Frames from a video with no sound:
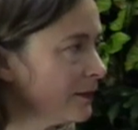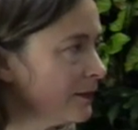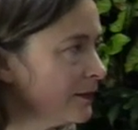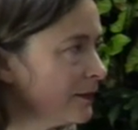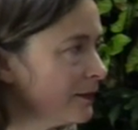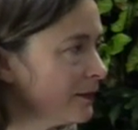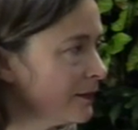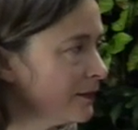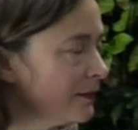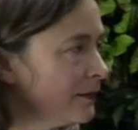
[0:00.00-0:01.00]

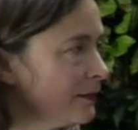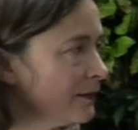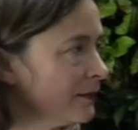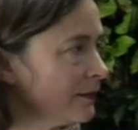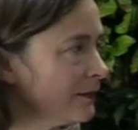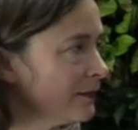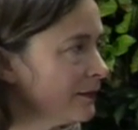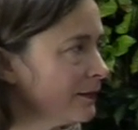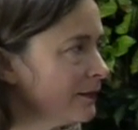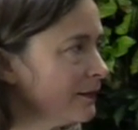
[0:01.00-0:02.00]

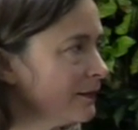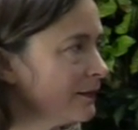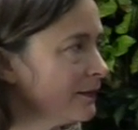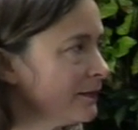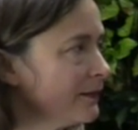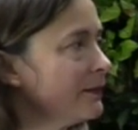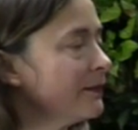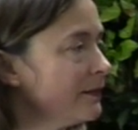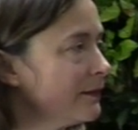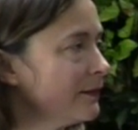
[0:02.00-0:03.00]

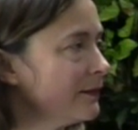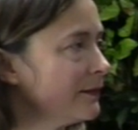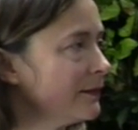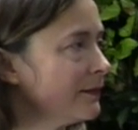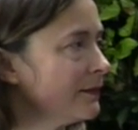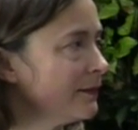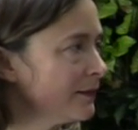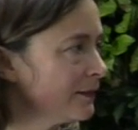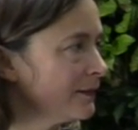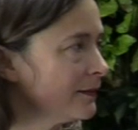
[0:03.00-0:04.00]

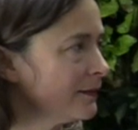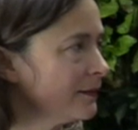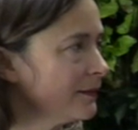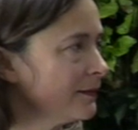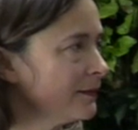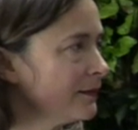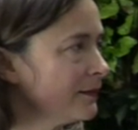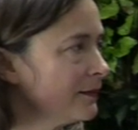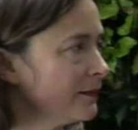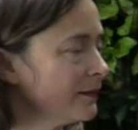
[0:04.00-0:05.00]

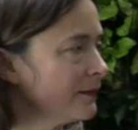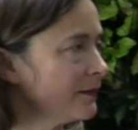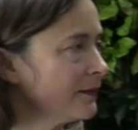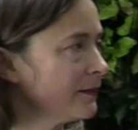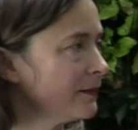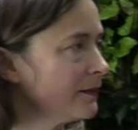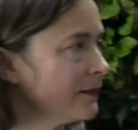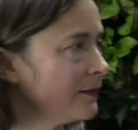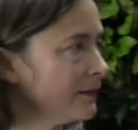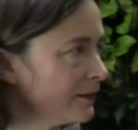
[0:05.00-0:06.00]

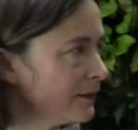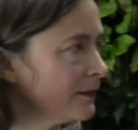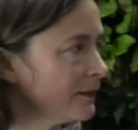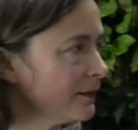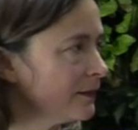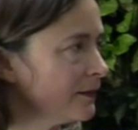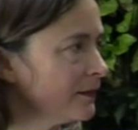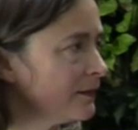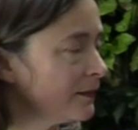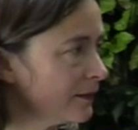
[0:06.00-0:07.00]

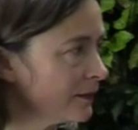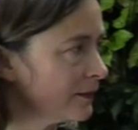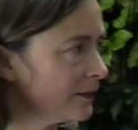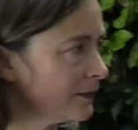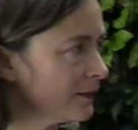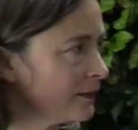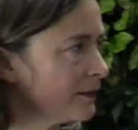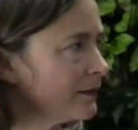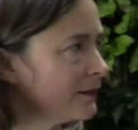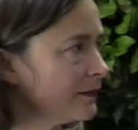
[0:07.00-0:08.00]
[no speech]